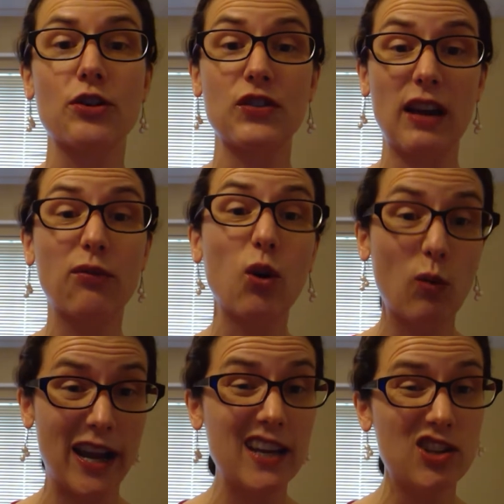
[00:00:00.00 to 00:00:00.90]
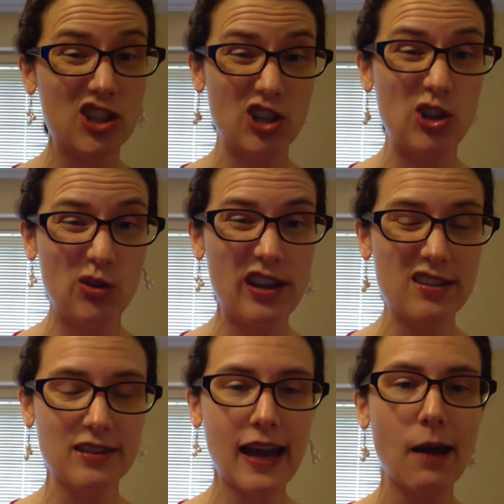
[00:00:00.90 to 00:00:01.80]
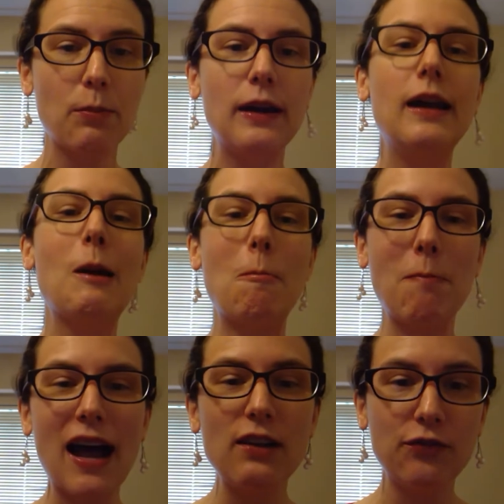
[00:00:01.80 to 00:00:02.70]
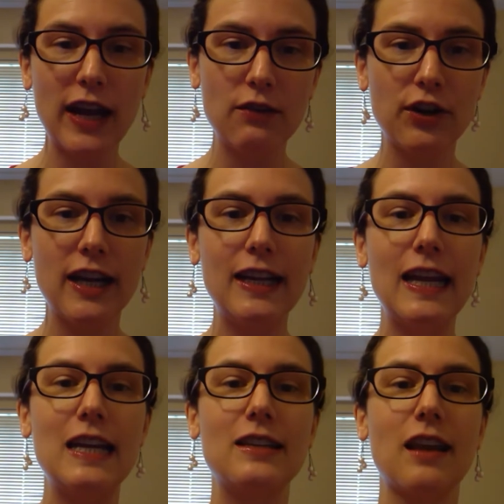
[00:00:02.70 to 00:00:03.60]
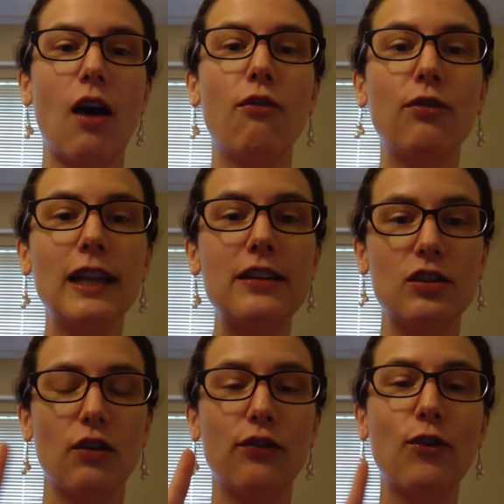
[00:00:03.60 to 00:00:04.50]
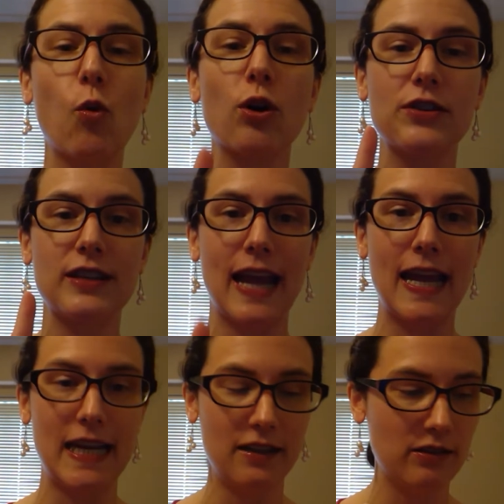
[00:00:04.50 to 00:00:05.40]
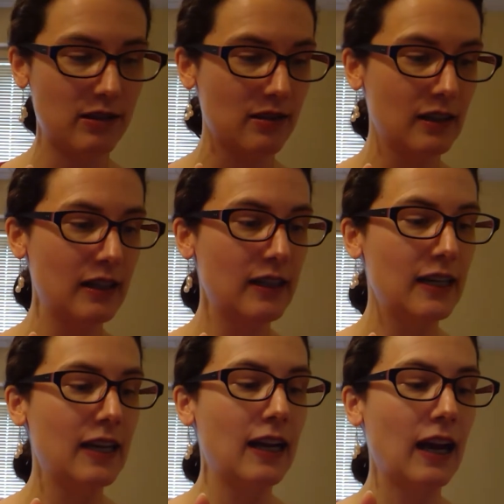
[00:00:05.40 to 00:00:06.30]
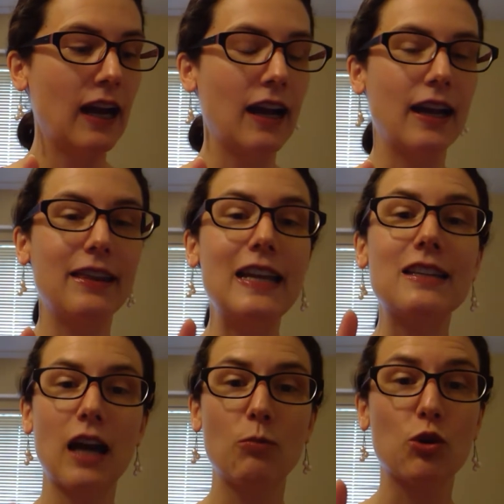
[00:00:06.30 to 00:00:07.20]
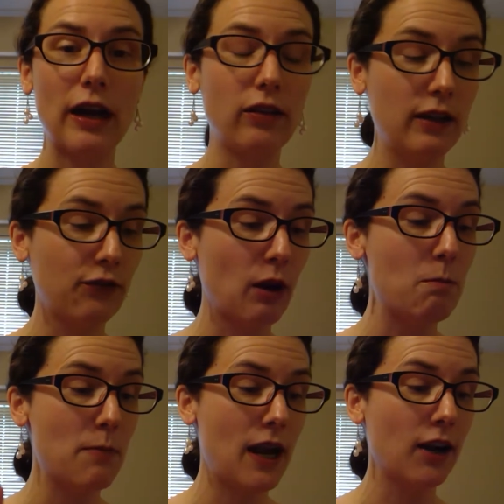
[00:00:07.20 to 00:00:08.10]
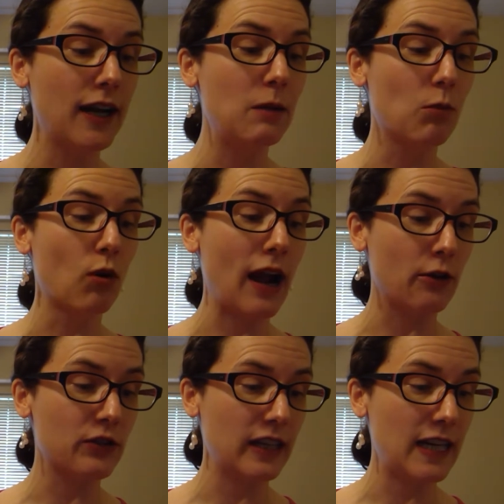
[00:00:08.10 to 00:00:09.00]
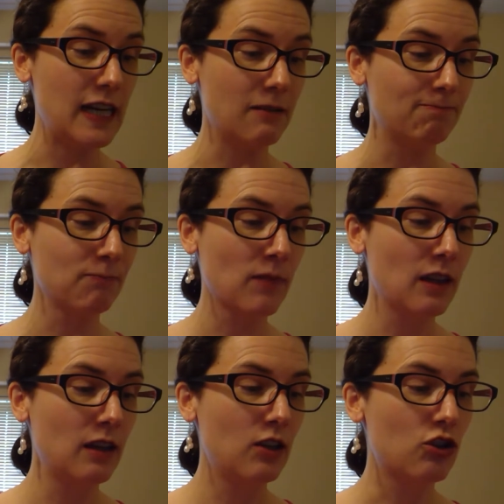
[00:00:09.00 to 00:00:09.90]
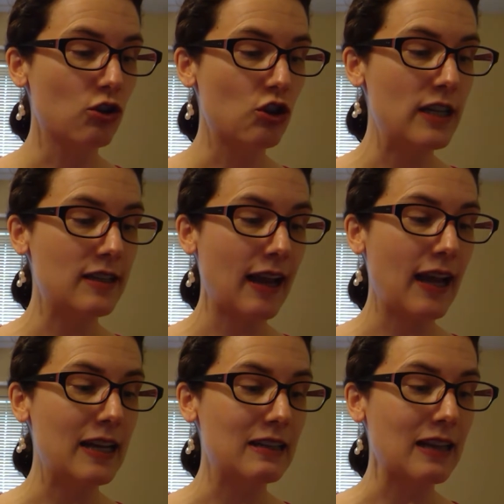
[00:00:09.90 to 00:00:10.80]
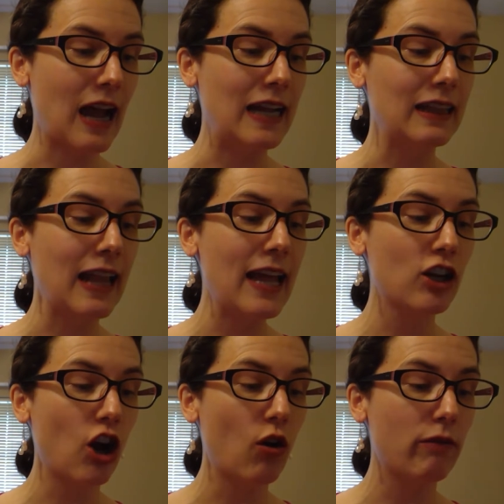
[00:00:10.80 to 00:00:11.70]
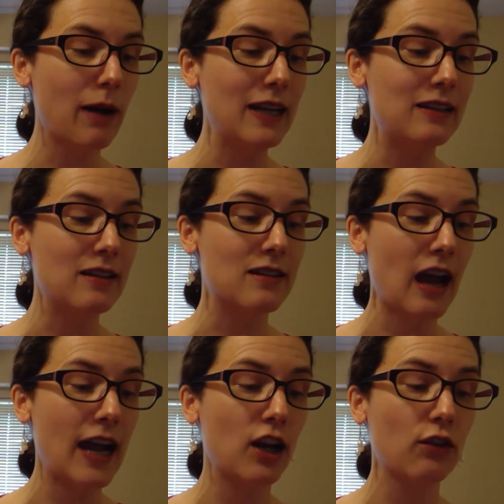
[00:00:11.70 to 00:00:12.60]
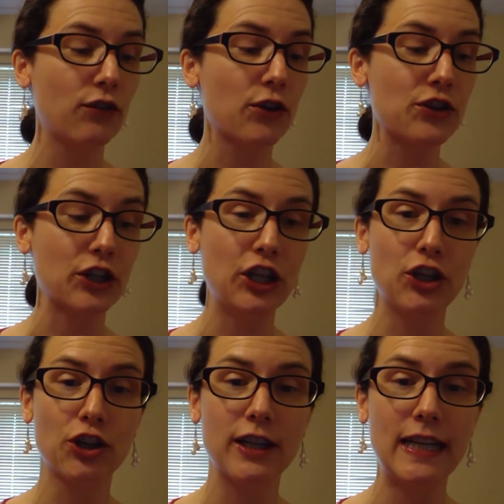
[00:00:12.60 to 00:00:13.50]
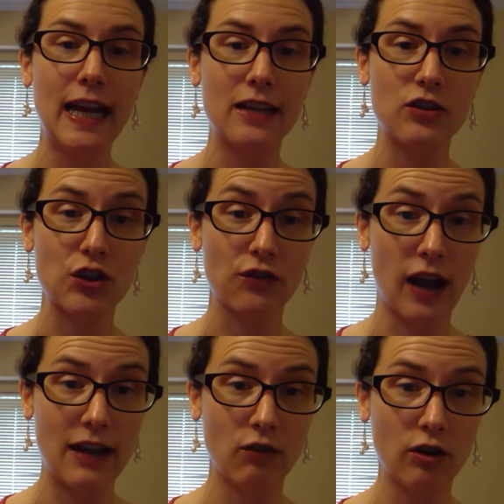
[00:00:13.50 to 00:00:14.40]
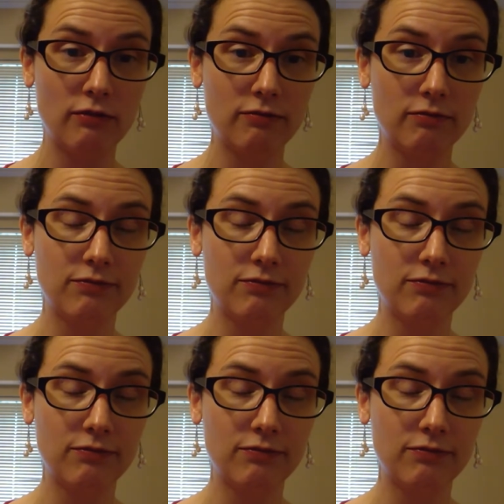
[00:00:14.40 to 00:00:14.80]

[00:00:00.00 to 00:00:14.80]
several ways to do this step. My favorite is a list of four sayings. Uh, these come directly from Mary Mrozowski. So she says, I let go of my desire for security and survival.